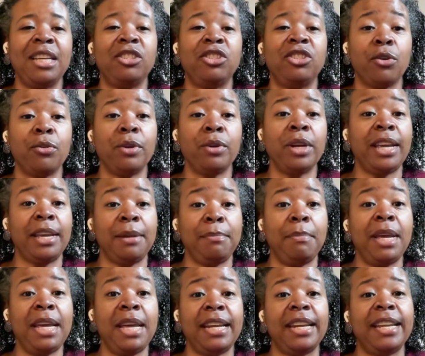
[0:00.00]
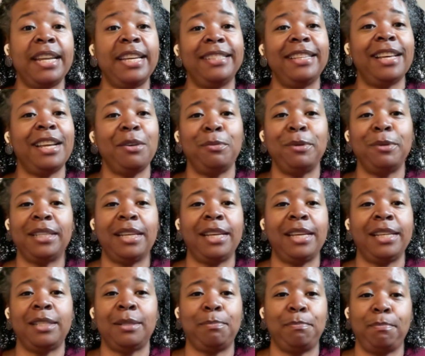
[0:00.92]
Jonah admitted, he said,
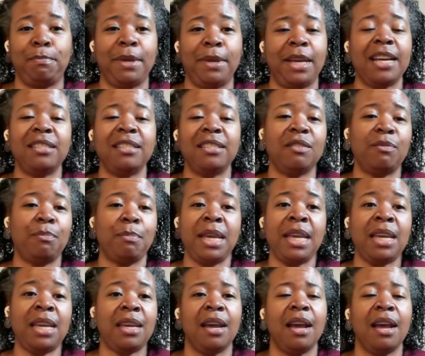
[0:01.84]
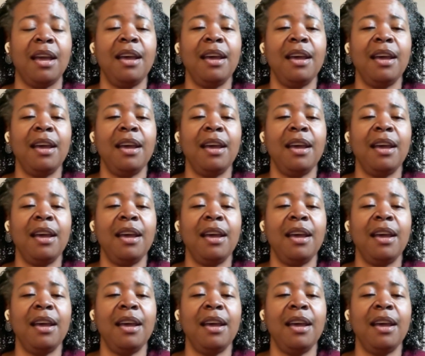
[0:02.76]
it's because of me.